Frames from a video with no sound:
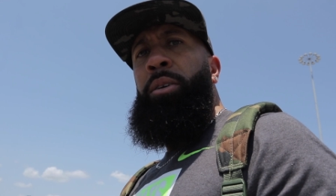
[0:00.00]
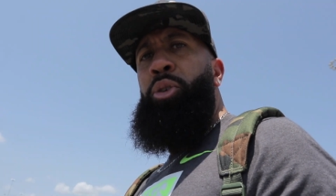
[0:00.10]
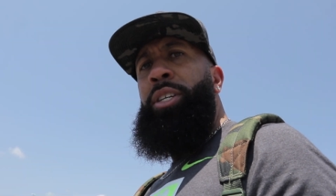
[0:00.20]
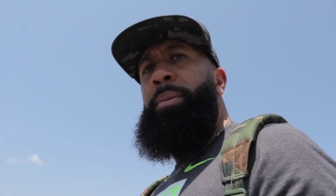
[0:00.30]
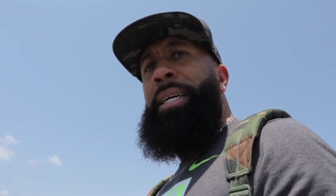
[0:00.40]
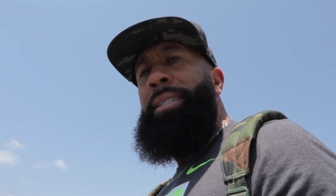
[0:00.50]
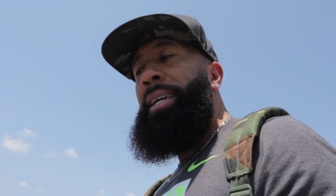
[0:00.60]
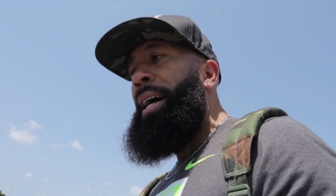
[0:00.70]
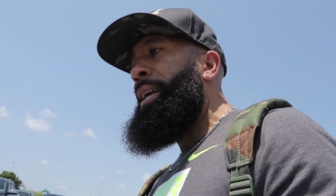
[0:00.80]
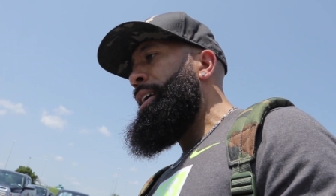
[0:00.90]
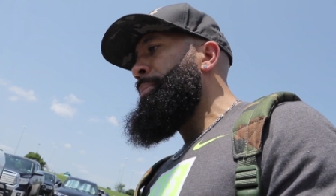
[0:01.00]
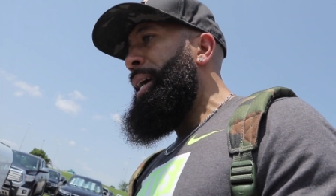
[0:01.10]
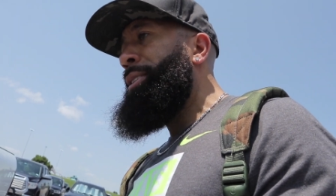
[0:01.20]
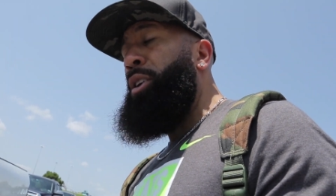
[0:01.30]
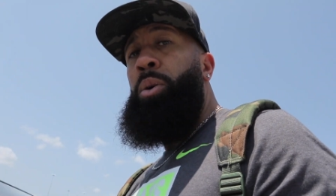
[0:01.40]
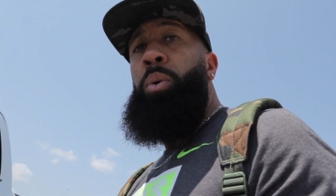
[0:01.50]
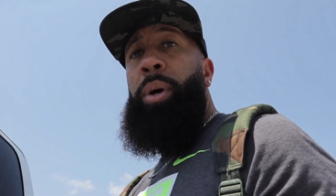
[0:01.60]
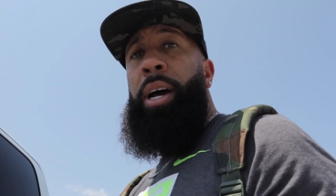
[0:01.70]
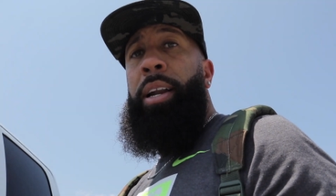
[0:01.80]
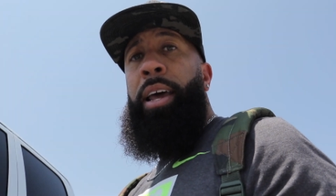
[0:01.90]
boy's about to get out of here, man. So
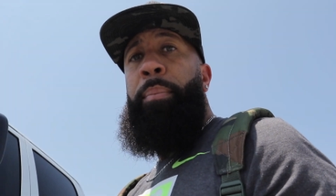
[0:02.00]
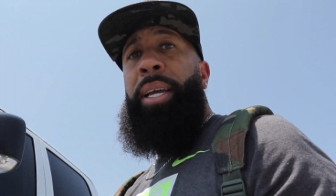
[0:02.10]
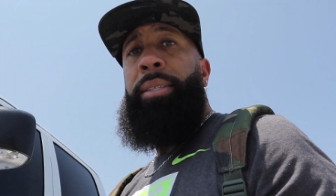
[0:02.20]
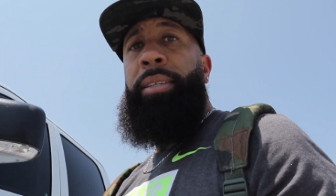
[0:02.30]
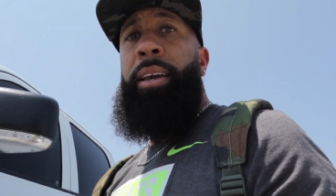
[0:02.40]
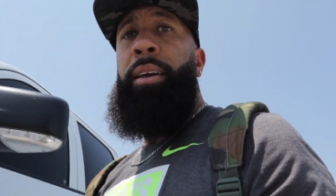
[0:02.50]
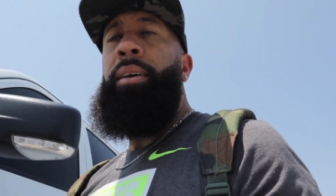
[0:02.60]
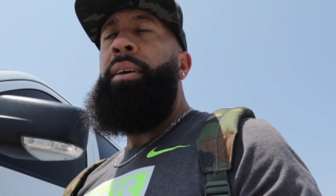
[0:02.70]
with all of that being said,